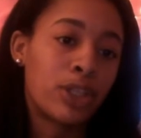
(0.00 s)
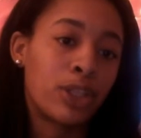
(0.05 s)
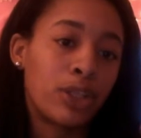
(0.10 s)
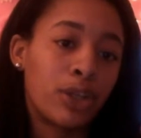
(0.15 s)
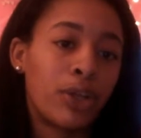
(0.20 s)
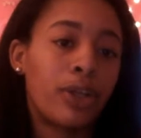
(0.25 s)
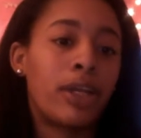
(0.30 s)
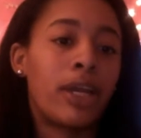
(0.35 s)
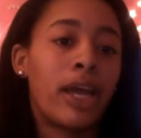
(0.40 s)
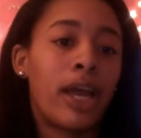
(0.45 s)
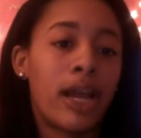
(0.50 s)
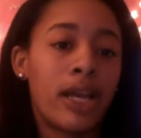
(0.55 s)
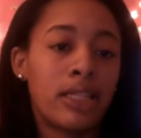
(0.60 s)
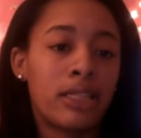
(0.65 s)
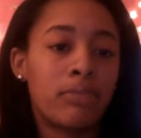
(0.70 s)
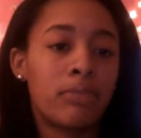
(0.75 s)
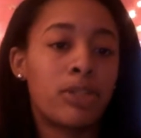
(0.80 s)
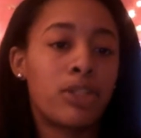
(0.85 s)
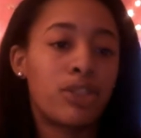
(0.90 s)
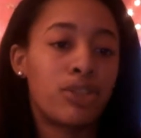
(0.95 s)
to learn your
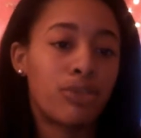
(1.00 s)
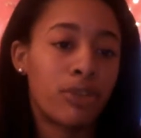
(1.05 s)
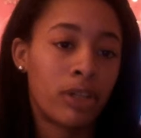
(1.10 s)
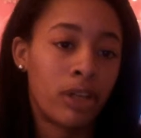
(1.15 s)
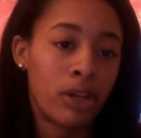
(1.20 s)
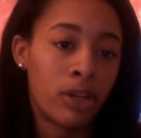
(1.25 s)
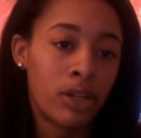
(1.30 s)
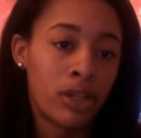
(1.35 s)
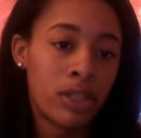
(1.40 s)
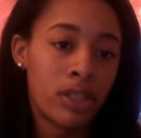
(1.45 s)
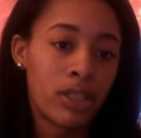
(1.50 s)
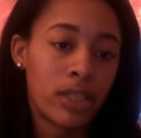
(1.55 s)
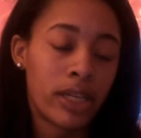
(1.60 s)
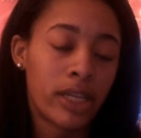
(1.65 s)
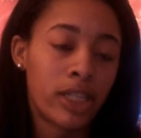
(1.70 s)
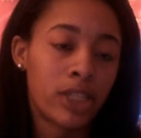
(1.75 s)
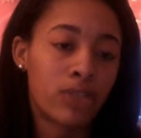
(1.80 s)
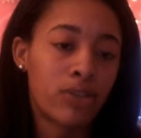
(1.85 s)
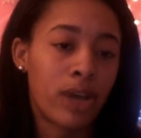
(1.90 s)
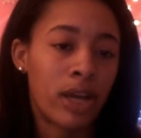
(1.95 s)
eczema triggers
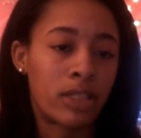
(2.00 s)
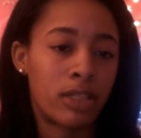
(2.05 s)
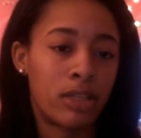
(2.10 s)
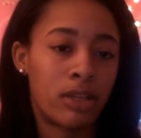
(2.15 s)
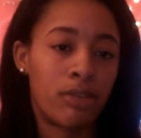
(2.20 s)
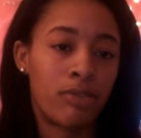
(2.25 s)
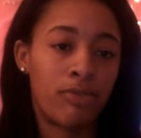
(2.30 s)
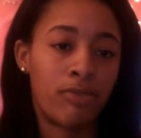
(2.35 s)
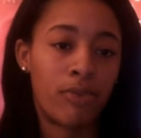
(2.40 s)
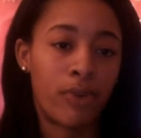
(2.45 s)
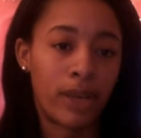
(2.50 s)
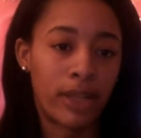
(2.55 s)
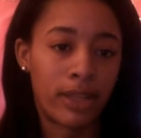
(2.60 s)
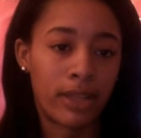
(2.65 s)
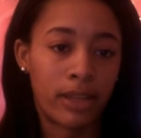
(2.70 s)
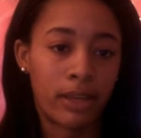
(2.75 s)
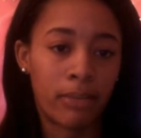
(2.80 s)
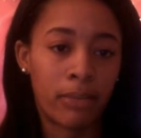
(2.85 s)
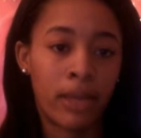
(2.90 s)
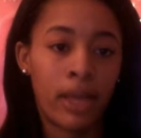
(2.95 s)
and try to avoid
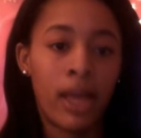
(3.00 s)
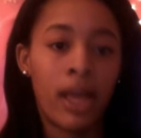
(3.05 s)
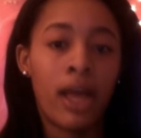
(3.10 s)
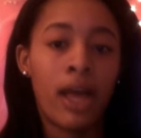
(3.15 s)
them.